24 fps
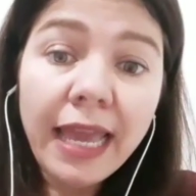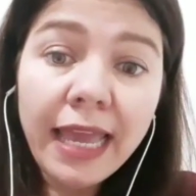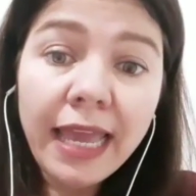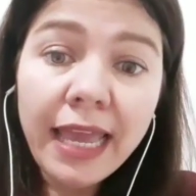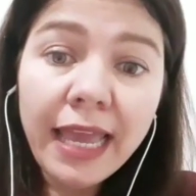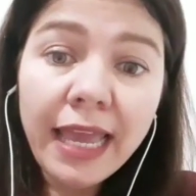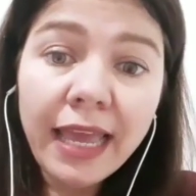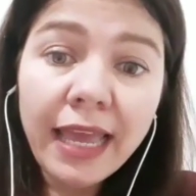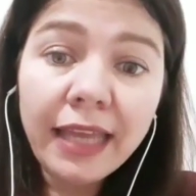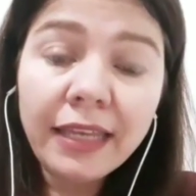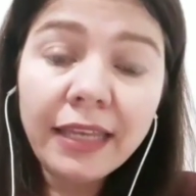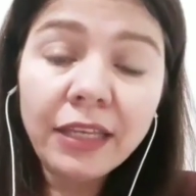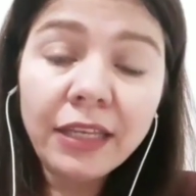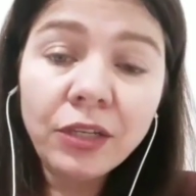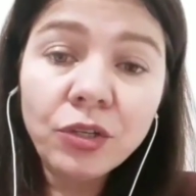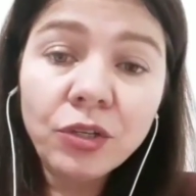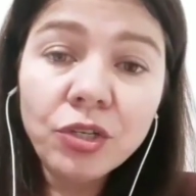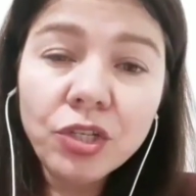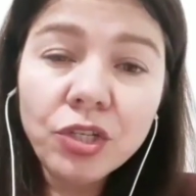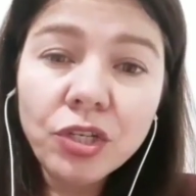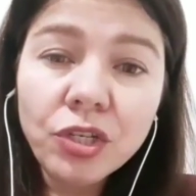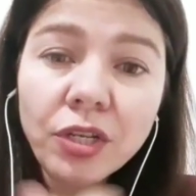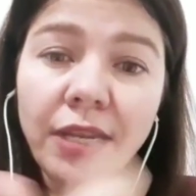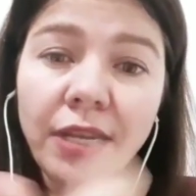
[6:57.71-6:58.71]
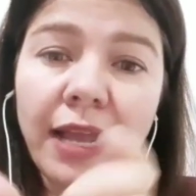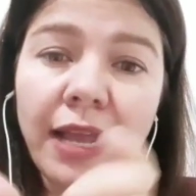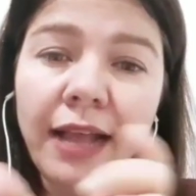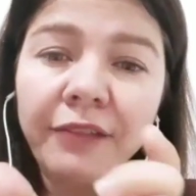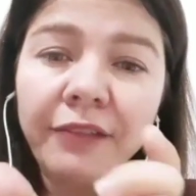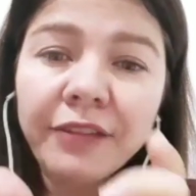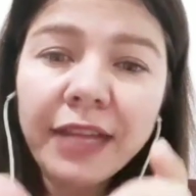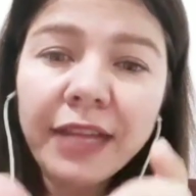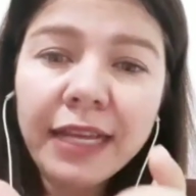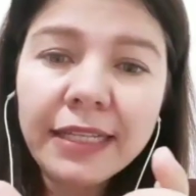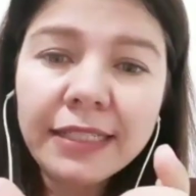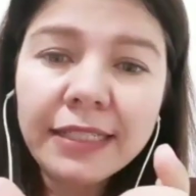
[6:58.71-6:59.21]
And you should
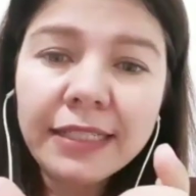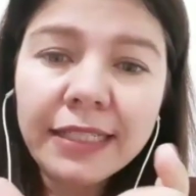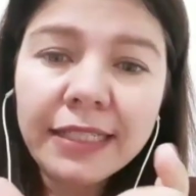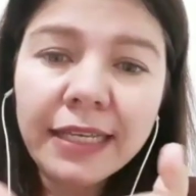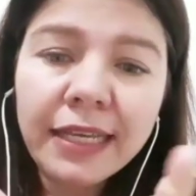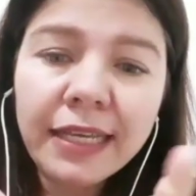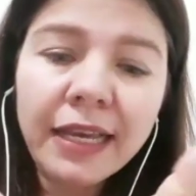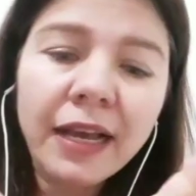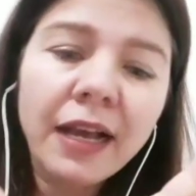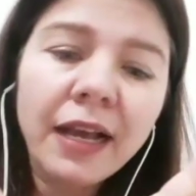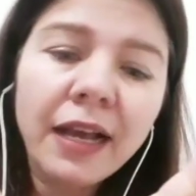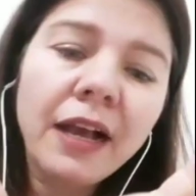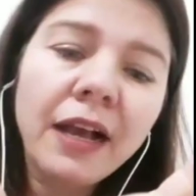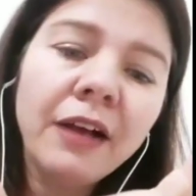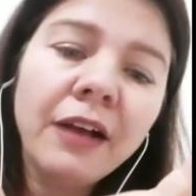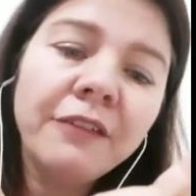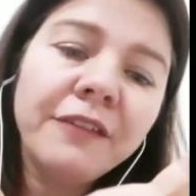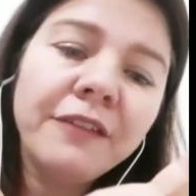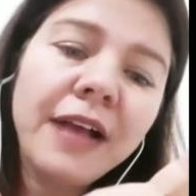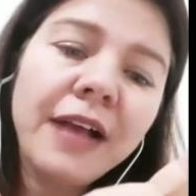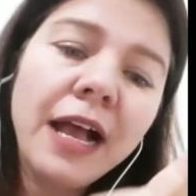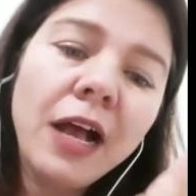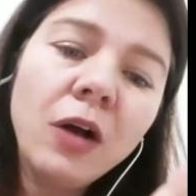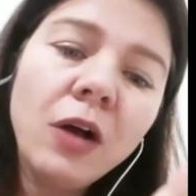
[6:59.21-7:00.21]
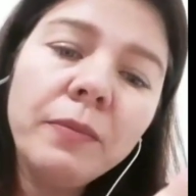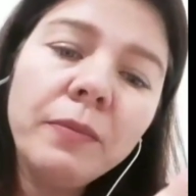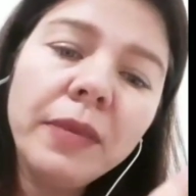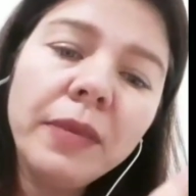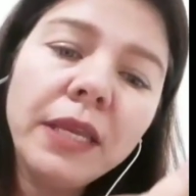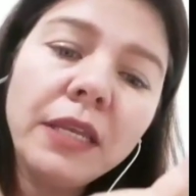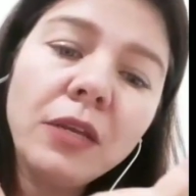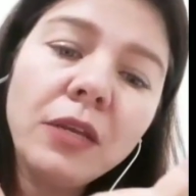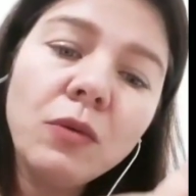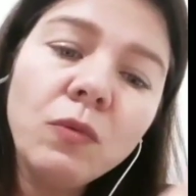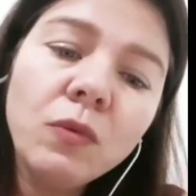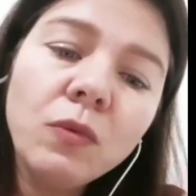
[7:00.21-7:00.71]
have an idea of how
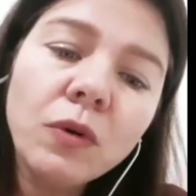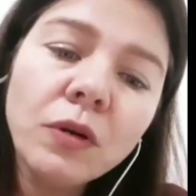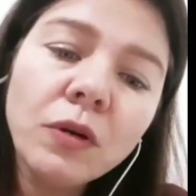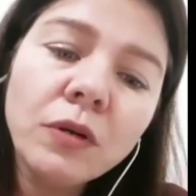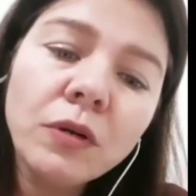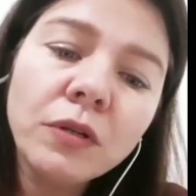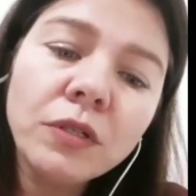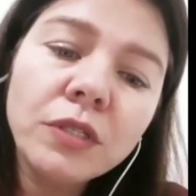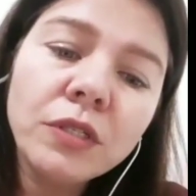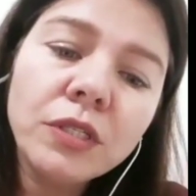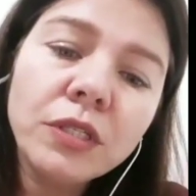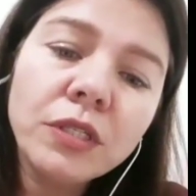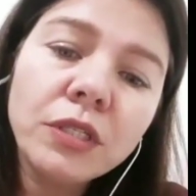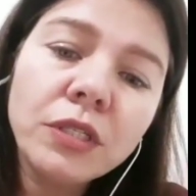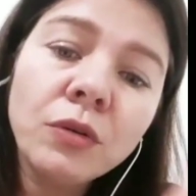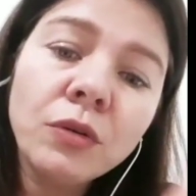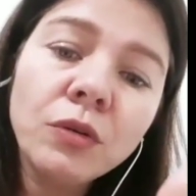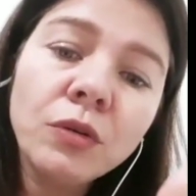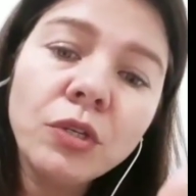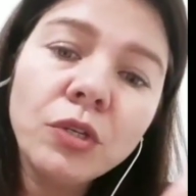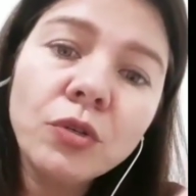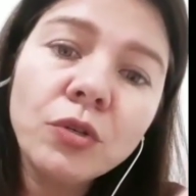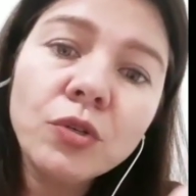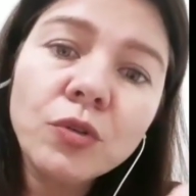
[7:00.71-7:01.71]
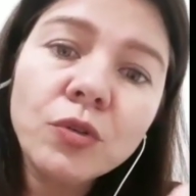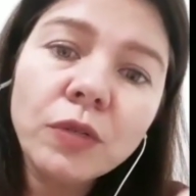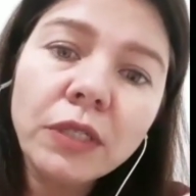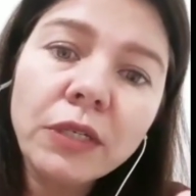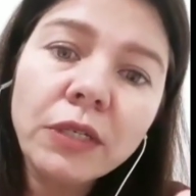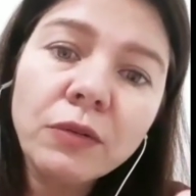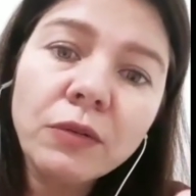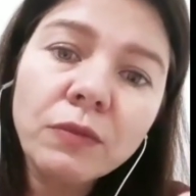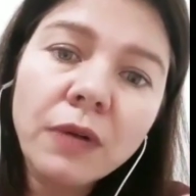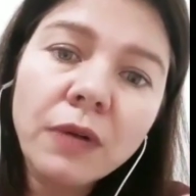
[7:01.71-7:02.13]
many words you usually